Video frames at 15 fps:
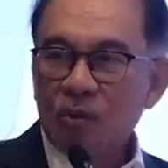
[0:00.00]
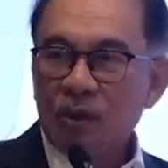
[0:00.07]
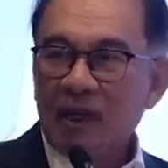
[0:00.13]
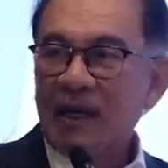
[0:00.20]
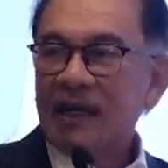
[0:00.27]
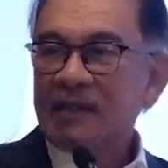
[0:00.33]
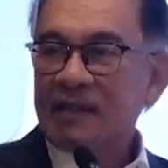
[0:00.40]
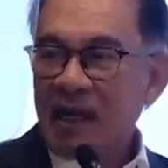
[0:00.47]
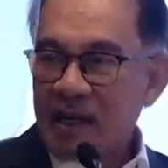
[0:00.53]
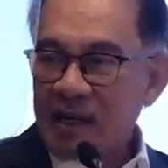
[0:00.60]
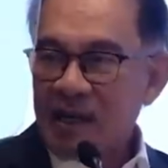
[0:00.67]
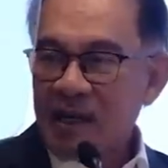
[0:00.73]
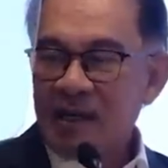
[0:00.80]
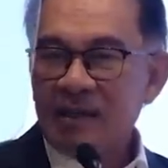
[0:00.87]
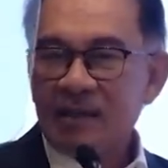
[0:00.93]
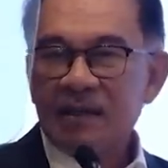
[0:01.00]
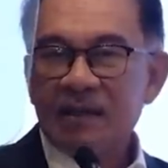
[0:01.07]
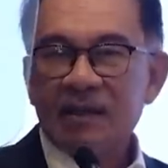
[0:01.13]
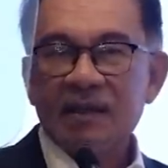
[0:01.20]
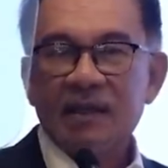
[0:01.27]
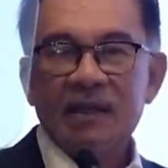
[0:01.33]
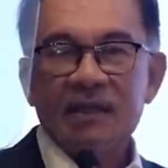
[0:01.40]
reporters in
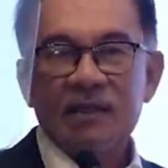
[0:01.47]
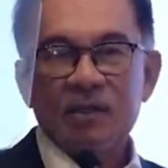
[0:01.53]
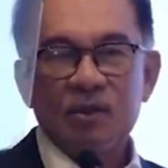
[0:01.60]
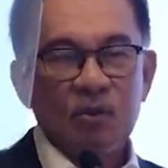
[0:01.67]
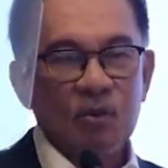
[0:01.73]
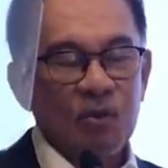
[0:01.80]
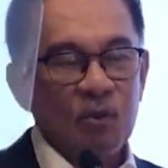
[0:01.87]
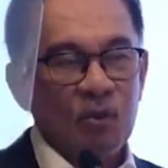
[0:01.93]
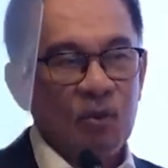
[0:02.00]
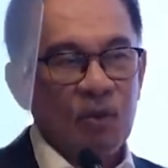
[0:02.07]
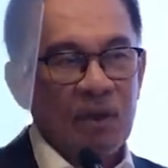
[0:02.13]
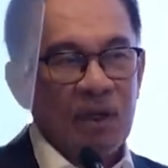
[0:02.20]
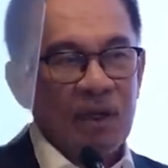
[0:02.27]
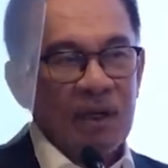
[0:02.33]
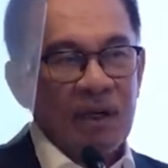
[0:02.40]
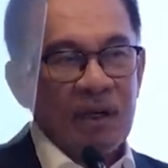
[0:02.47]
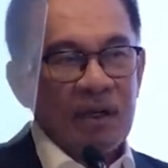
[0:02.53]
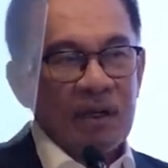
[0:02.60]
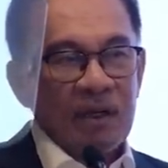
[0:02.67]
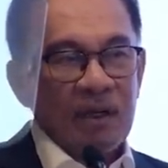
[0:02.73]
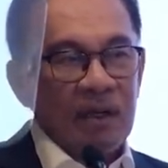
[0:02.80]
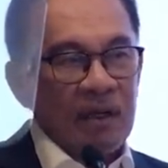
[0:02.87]
Cyberjaya today that the raid
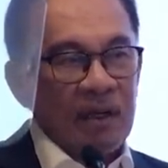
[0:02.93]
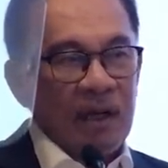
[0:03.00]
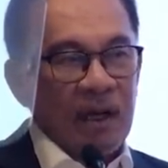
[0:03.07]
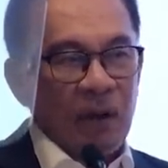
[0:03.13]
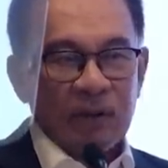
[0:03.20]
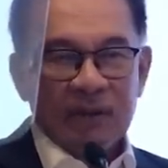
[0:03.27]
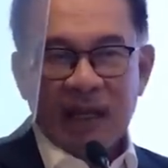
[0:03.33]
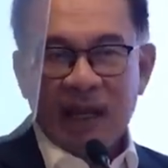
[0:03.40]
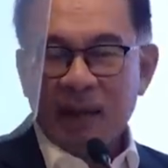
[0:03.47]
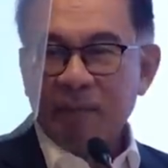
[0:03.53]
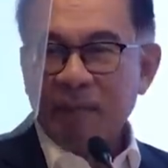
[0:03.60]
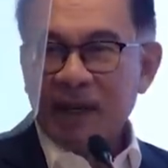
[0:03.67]
is the job of the